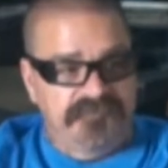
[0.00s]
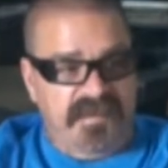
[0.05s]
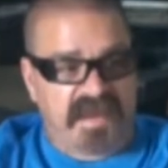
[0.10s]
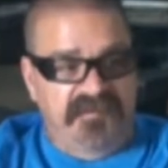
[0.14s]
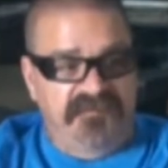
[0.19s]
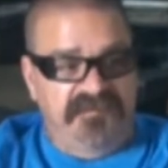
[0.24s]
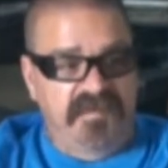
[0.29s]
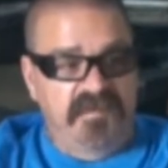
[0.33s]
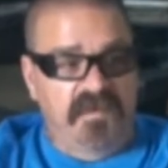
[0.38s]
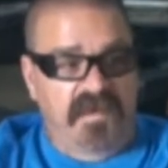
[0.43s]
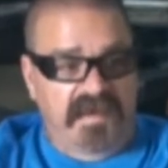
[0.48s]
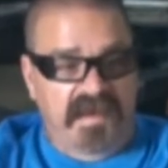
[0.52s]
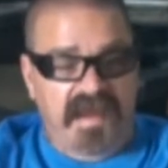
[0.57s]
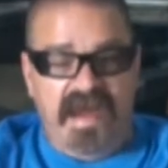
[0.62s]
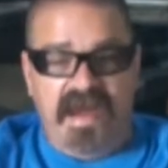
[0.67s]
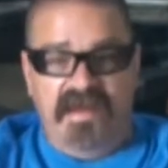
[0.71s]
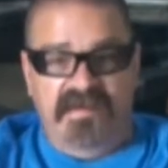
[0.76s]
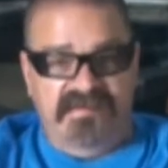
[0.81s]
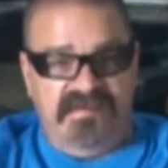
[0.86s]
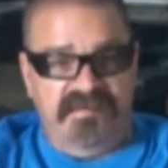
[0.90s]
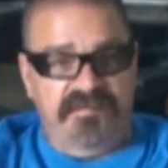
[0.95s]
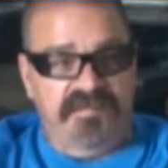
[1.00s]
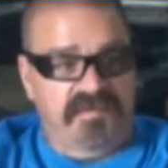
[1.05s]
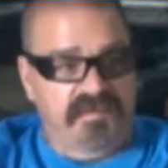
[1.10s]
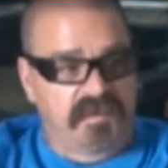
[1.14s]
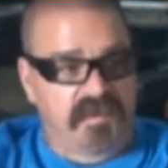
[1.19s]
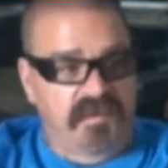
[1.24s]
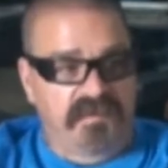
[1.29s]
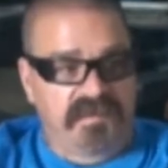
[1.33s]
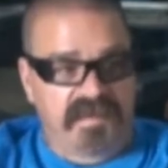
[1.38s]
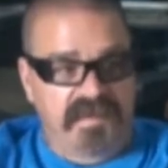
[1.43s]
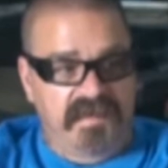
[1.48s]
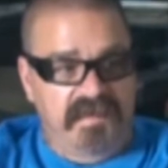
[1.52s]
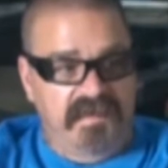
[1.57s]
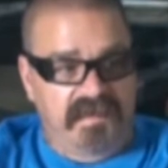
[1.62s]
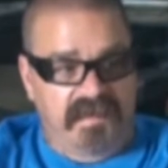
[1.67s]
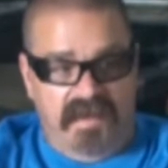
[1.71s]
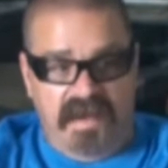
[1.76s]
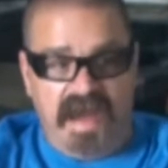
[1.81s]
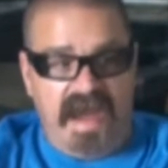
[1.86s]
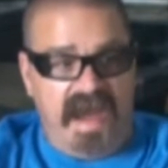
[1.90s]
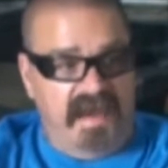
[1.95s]
If you want to house a
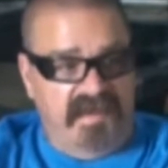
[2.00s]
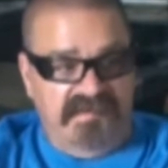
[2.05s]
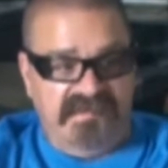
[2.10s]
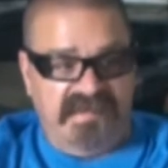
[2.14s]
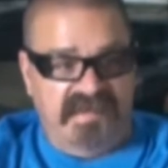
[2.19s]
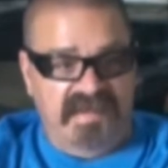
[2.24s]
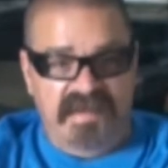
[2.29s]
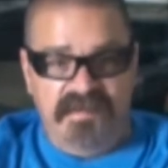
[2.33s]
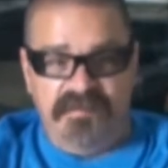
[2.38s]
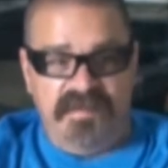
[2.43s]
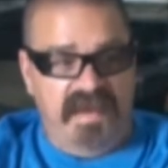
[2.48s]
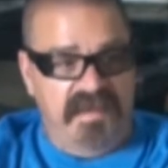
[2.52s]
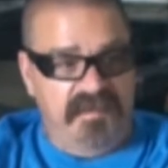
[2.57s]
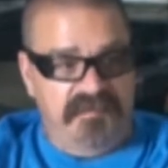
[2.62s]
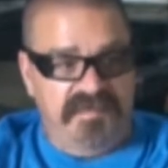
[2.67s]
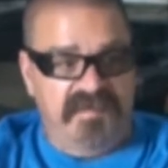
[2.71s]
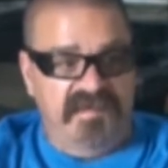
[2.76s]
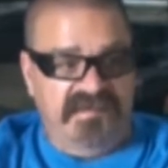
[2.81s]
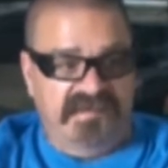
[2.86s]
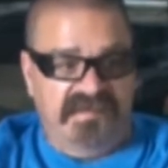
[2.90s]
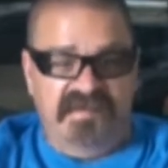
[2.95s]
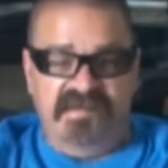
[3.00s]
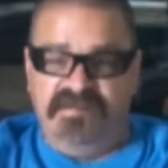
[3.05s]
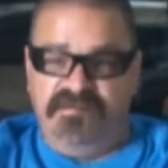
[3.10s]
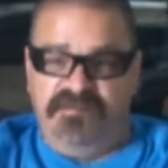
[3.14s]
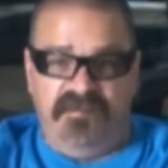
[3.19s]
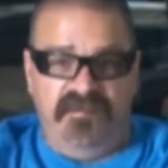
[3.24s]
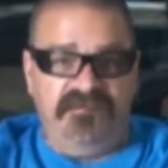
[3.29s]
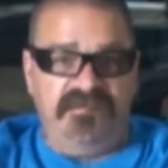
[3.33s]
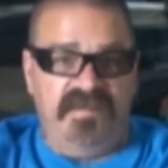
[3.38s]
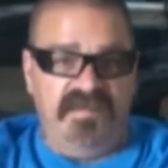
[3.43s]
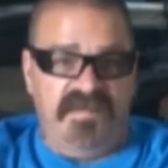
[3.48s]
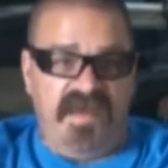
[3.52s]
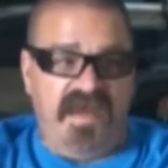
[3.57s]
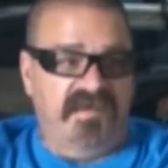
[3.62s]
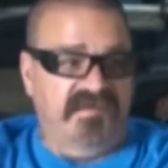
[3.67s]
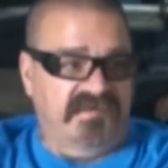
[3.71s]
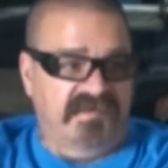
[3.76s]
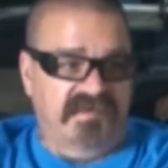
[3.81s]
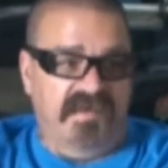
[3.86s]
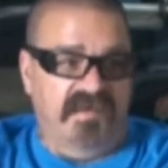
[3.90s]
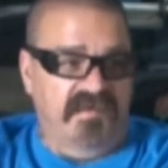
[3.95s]
parolee or house an inmate in prison, it's
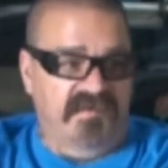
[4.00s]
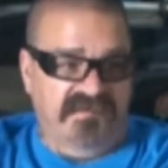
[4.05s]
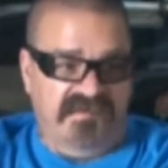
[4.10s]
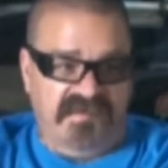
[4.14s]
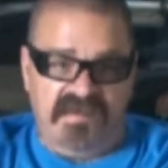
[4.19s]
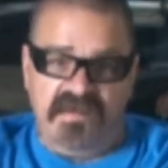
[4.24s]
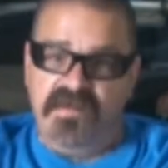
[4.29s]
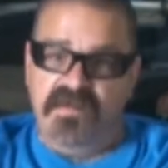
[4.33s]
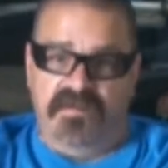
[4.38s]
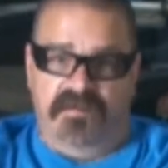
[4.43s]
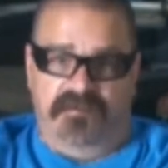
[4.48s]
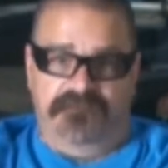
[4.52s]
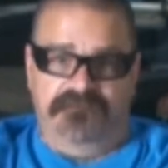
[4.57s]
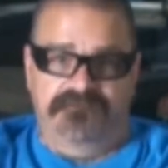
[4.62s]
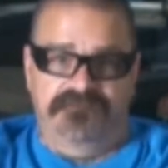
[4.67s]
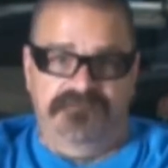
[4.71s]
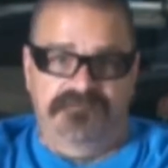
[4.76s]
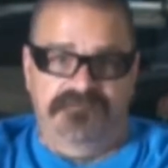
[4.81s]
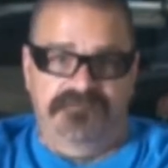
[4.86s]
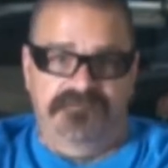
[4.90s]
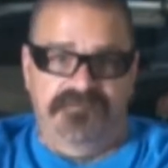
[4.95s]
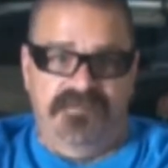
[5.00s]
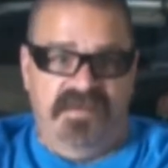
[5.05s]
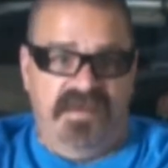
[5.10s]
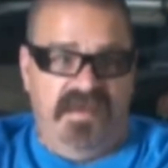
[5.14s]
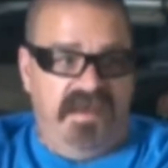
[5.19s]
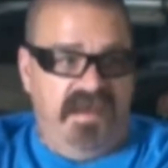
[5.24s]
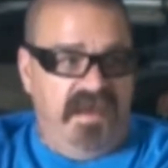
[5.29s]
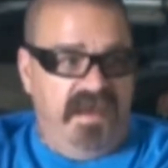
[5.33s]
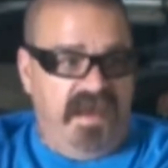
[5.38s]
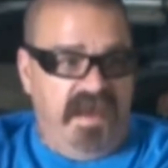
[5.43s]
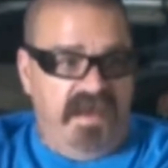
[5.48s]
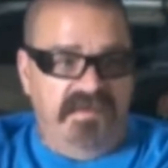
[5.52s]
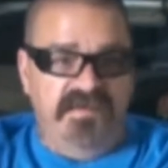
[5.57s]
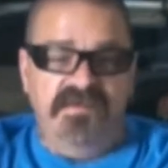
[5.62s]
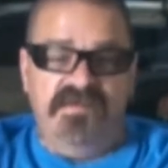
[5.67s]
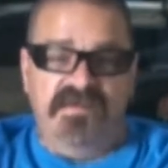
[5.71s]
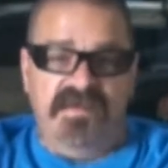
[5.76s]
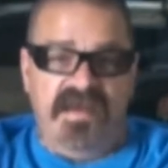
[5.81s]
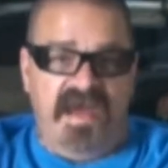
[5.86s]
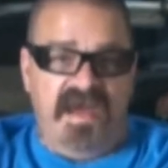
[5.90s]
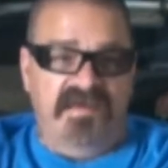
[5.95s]
$50,000 a year. And you
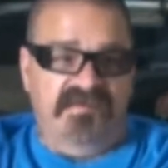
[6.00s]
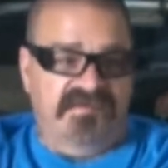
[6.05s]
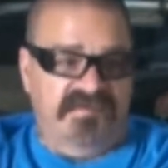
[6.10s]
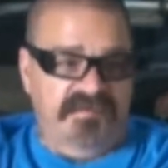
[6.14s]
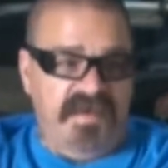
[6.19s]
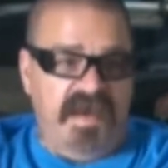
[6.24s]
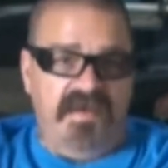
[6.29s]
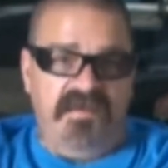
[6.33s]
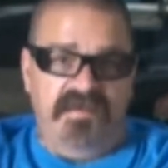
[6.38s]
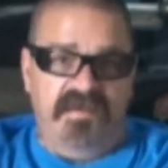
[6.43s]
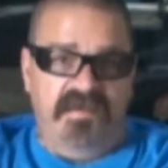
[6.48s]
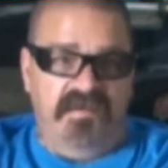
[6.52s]
can house them out